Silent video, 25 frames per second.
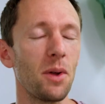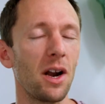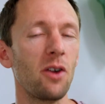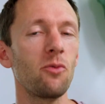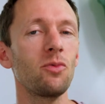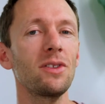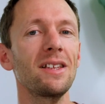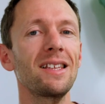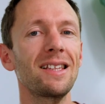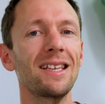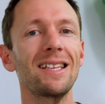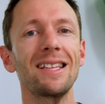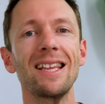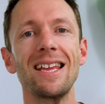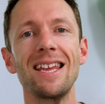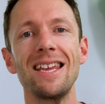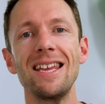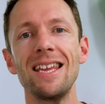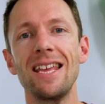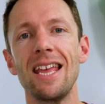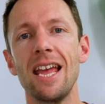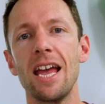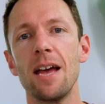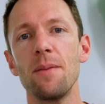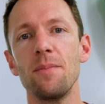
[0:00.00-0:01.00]
But I really think that
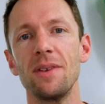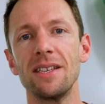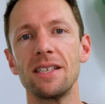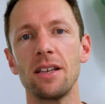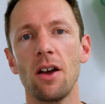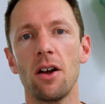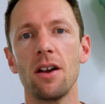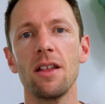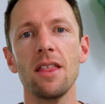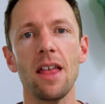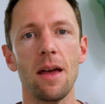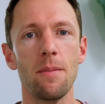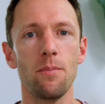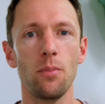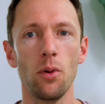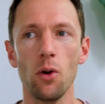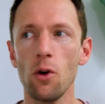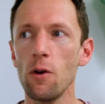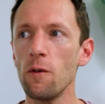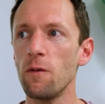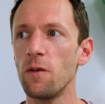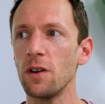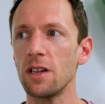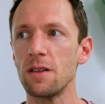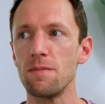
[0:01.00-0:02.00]
Ecamm is kind of that
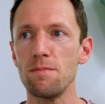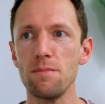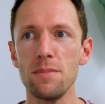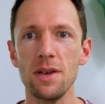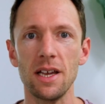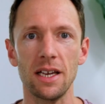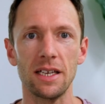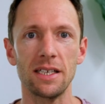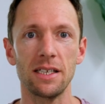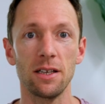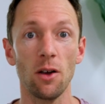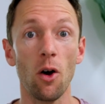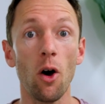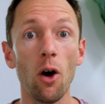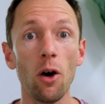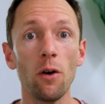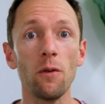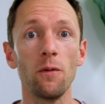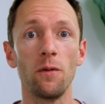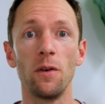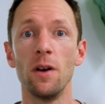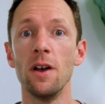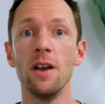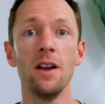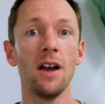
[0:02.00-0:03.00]
perfect mix
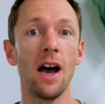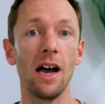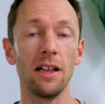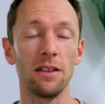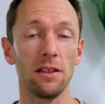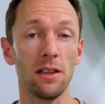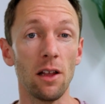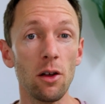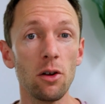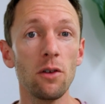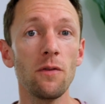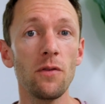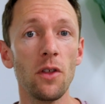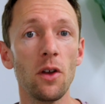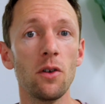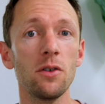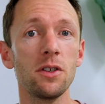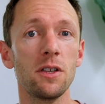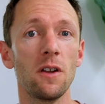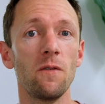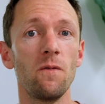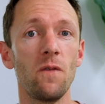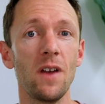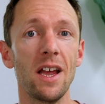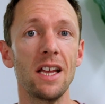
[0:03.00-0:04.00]
of a lot of
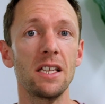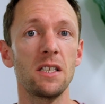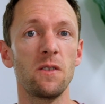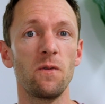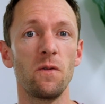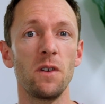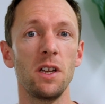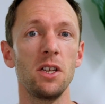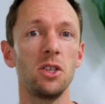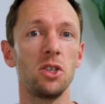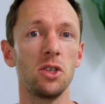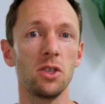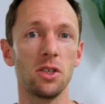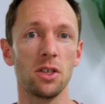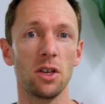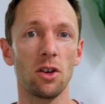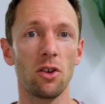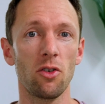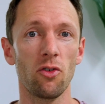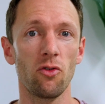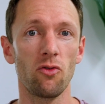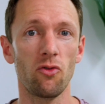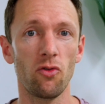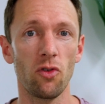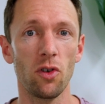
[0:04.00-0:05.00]
those advanced features
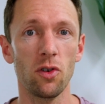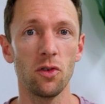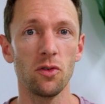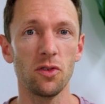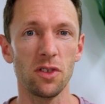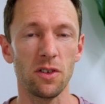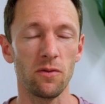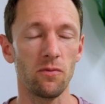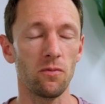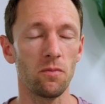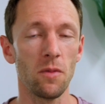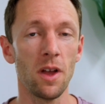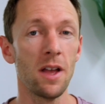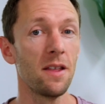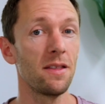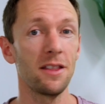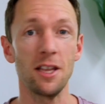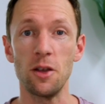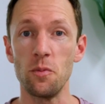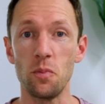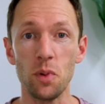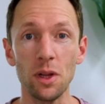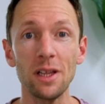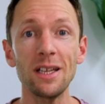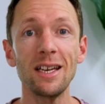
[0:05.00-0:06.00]
and controls and
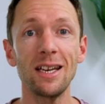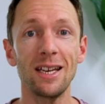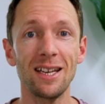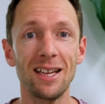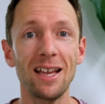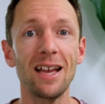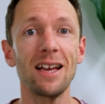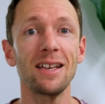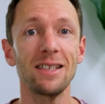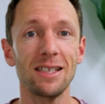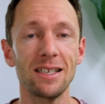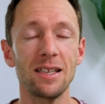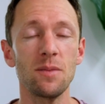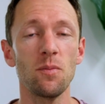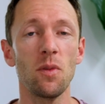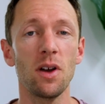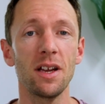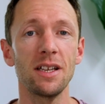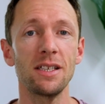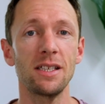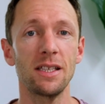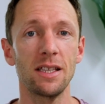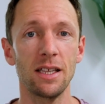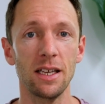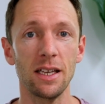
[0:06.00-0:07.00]
the ability to
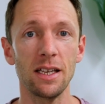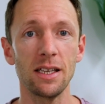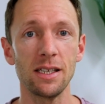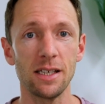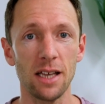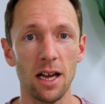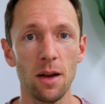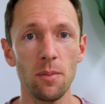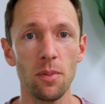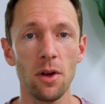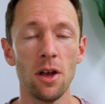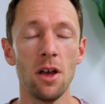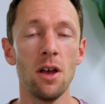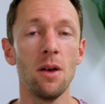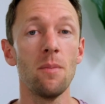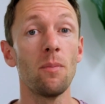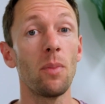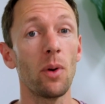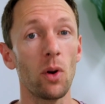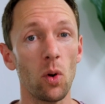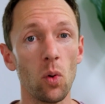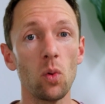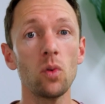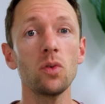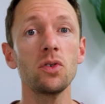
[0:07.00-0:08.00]
customize things up,
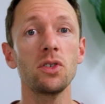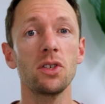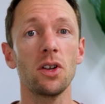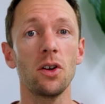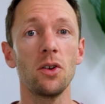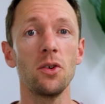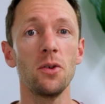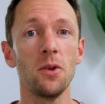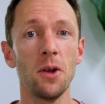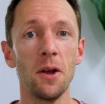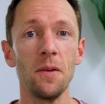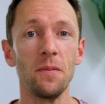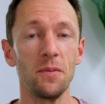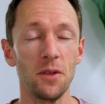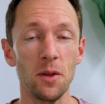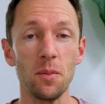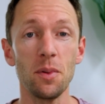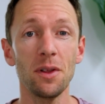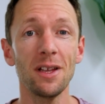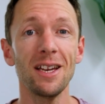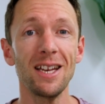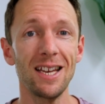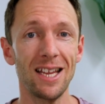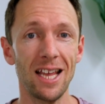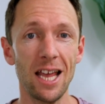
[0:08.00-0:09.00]
but also the
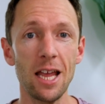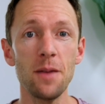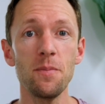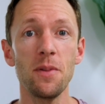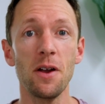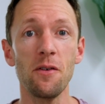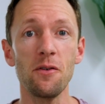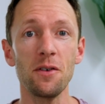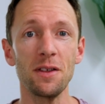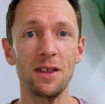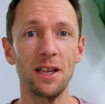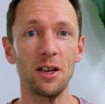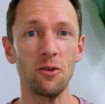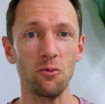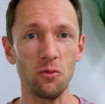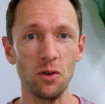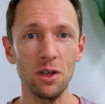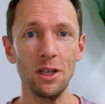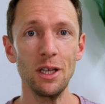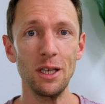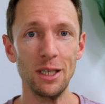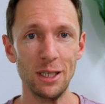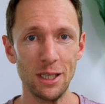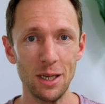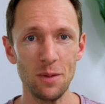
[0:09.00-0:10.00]
ability to keep everything
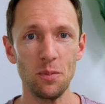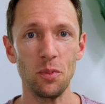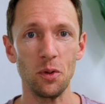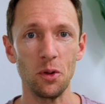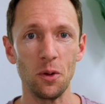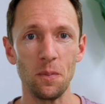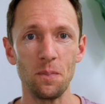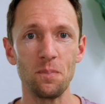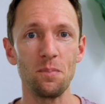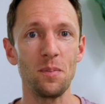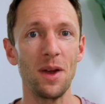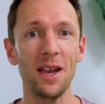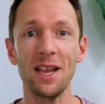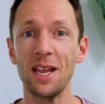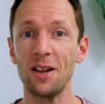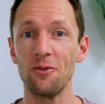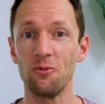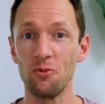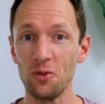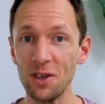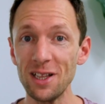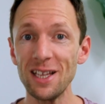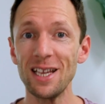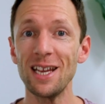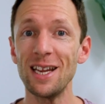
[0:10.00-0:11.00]
really simple, make it
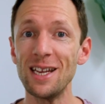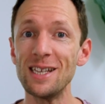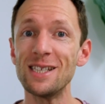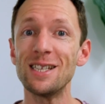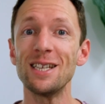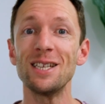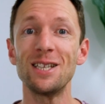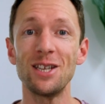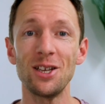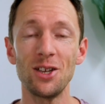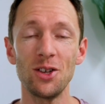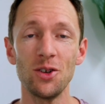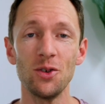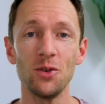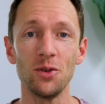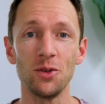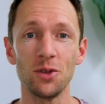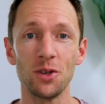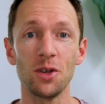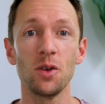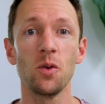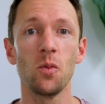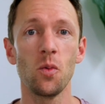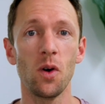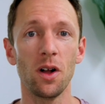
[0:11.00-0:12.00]
really easy to
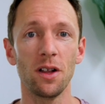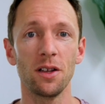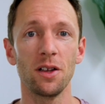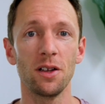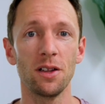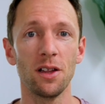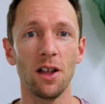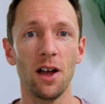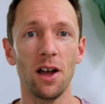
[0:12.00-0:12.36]
use while you're